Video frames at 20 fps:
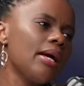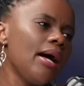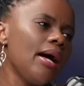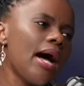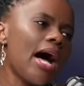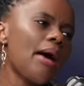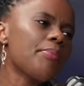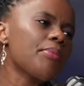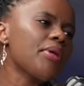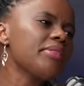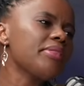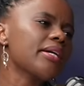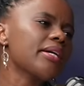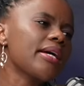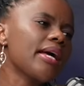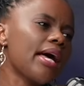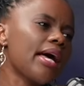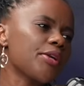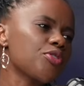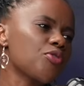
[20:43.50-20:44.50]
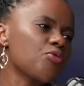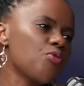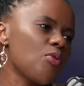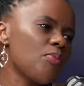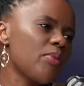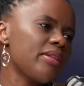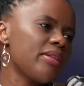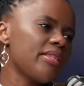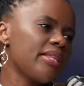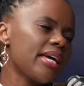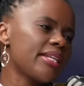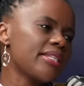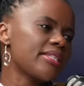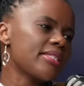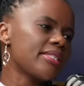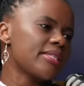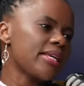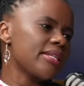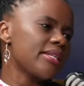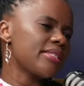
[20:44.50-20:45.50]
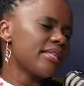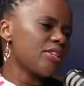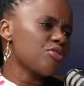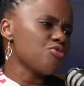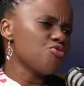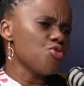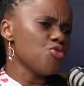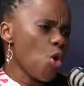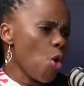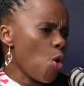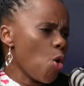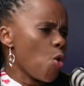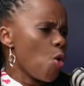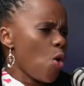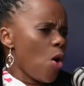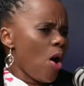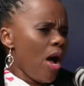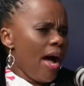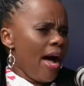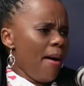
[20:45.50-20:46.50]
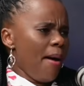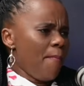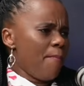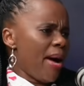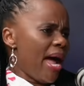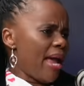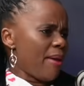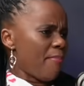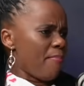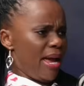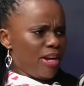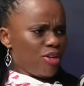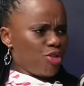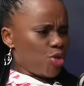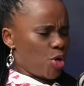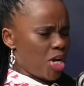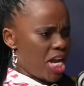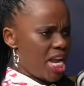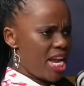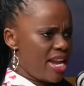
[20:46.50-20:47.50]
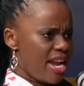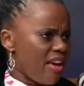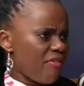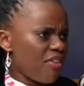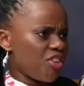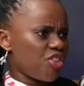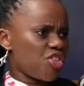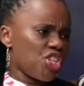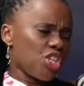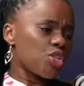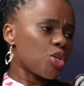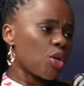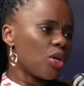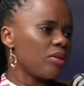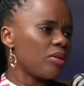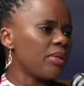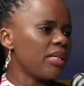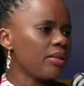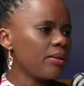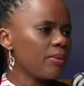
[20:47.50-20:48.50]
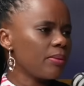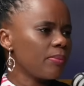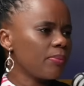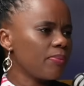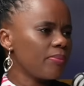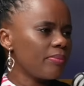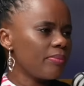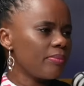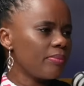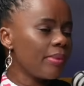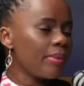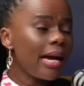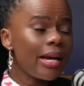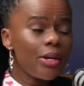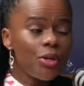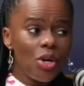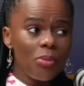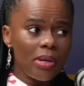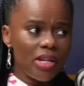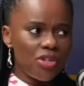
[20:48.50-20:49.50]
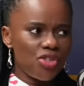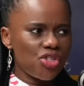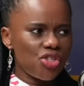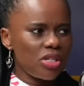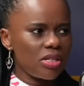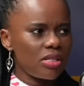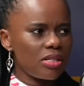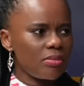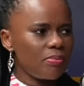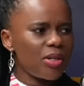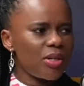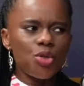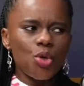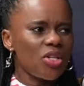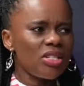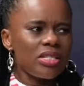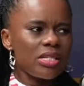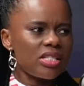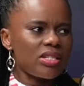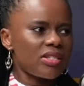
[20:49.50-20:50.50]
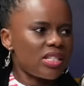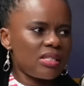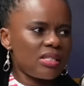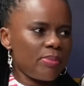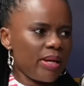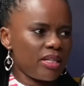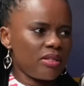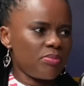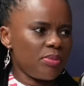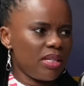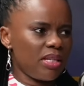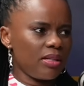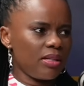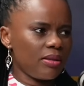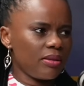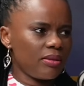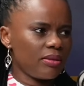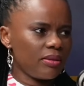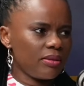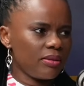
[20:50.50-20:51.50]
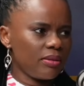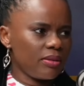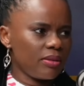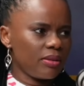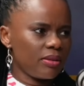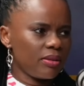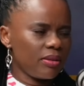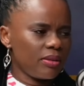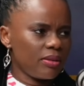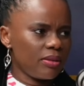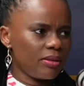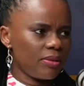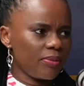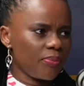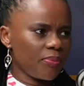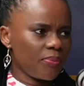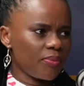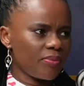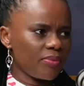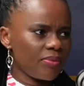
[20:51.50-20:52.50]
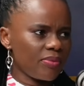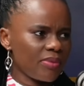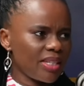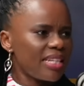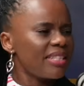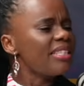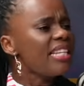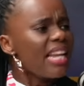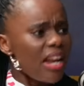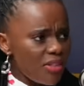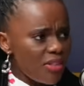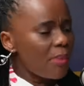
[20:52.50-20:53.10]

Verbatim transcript: Mm. I'm not the kind of woman that says that no, my man should never cheat on me. Mm. I know men cheat, but don't disrespect me. Mm-mm, they must not even cheat. No, they